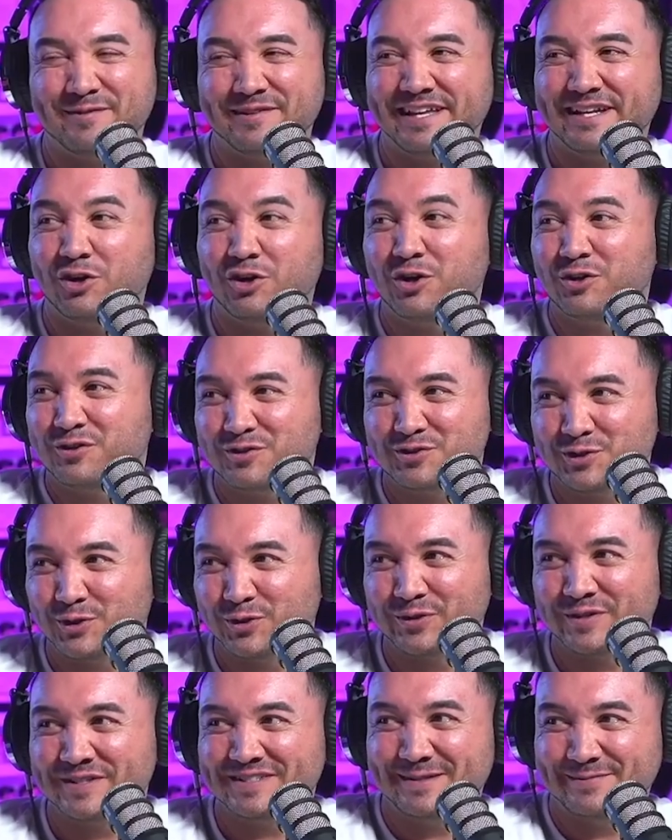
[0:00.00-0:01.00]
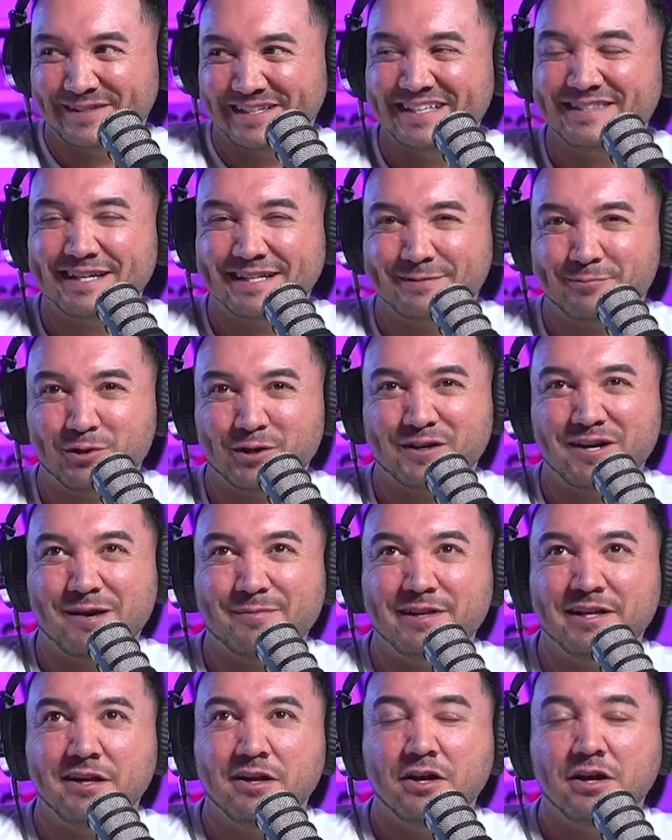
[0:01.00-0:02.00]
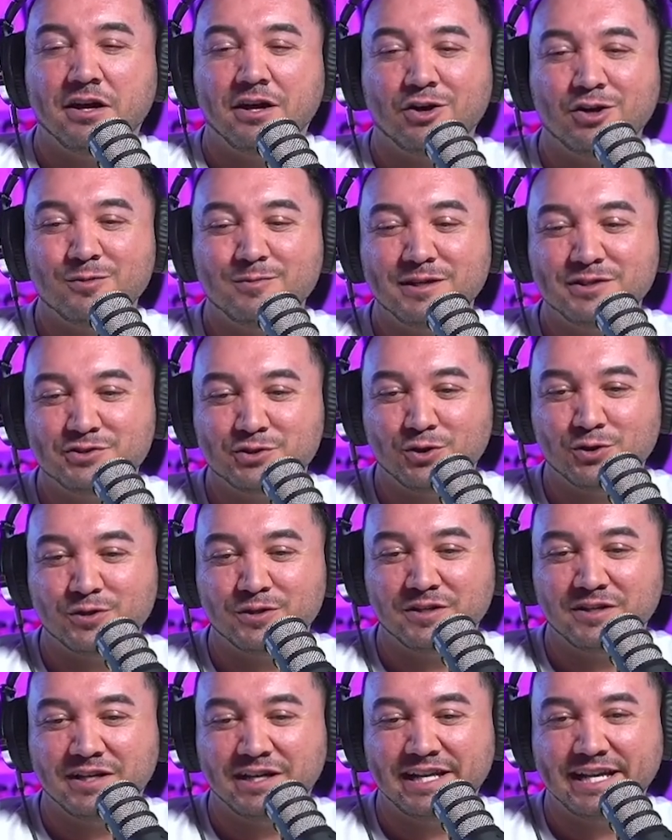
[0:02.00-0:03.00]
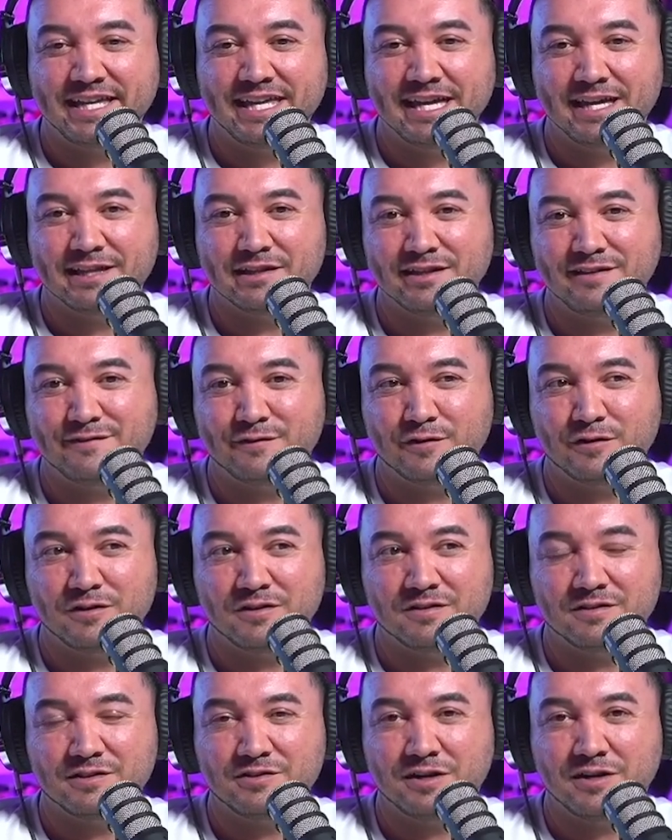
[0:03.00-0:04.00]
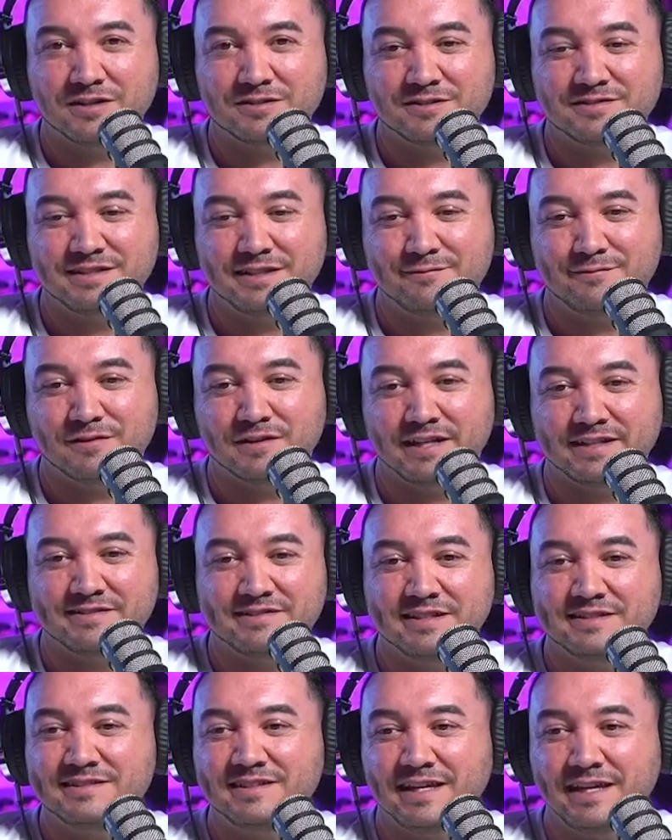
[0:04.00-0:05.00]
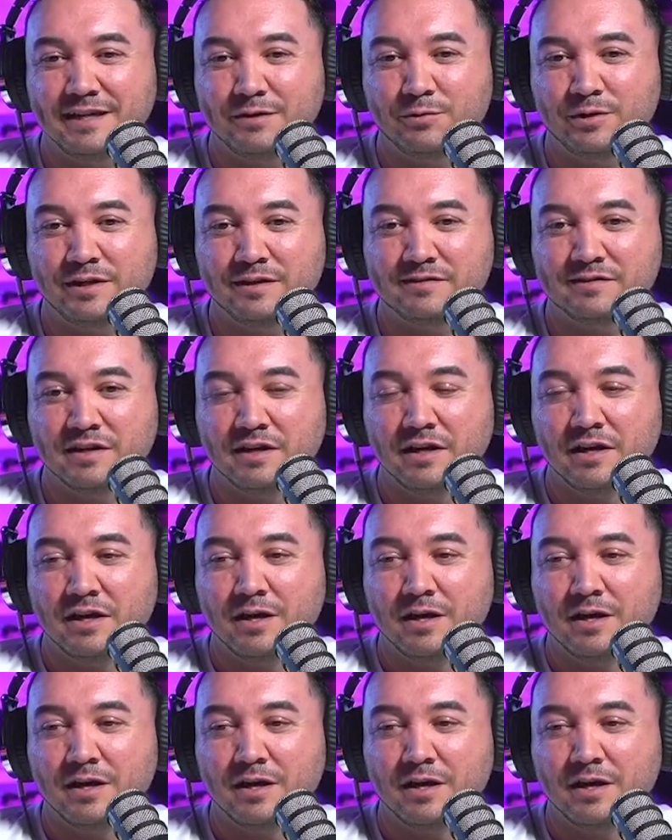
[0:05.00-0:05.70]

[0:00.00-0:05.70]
like I hurt their shoulder or something. It's like more common hurt my shoulder and I can't lift for, the doctor said, for like six to eight weeks.